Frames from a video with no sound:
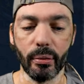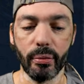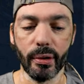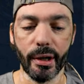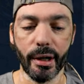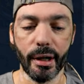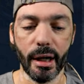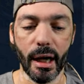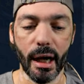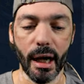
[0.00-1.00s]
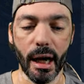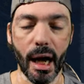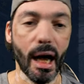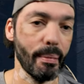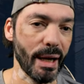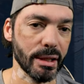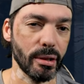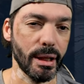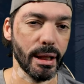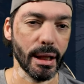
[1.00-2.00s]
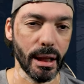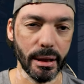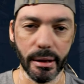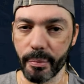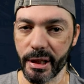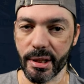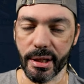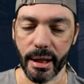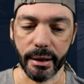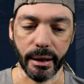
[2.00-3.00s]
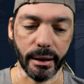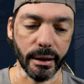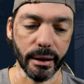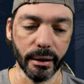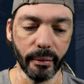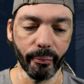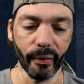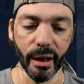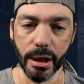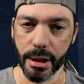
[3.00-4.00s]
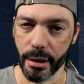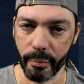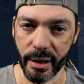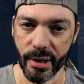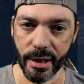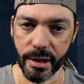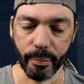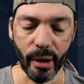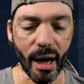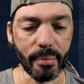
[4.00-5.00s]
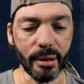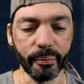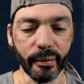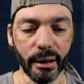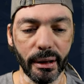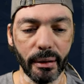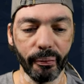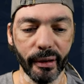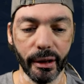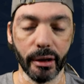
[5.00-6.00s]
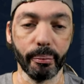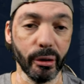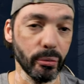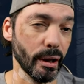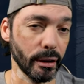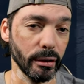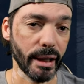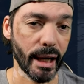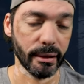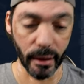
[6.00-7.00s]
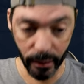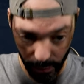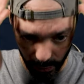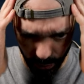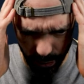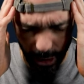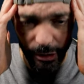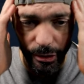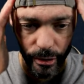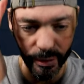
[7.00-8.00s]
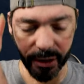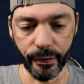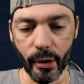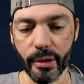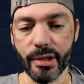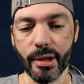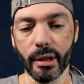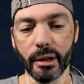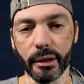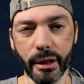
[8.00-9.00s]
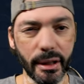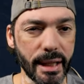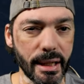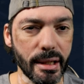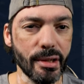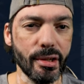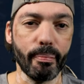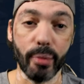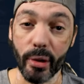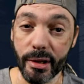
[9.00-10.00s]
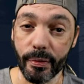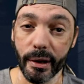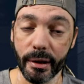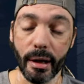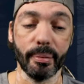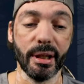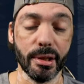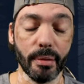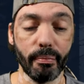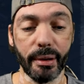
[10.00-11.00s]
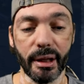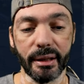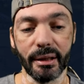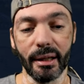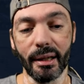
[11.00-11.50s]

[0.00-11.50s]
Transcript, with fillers: where I'm actually a little bit stuck in here. Shouldn't be such a problem. I gotta be working on that. Not so much focus. The good thing is the points for the competition, but